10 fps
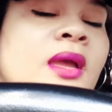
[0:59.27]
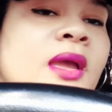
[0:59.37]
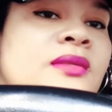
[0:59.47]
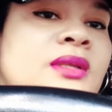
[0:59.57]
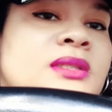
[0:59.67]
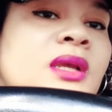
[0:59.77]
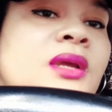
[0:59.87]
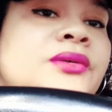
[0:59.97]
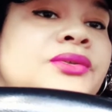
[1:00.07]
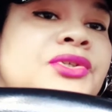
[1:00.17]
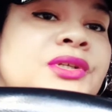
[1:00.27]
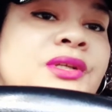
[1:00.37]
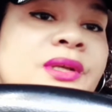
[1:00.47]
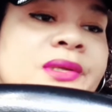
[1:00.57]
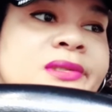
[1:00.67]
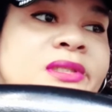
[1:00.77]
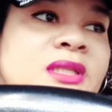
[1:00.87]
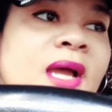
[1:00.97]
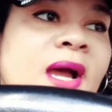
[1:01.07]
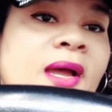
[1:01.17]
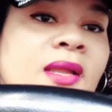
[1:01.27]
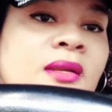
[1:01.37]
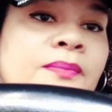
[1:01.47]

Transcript: And this energy is not,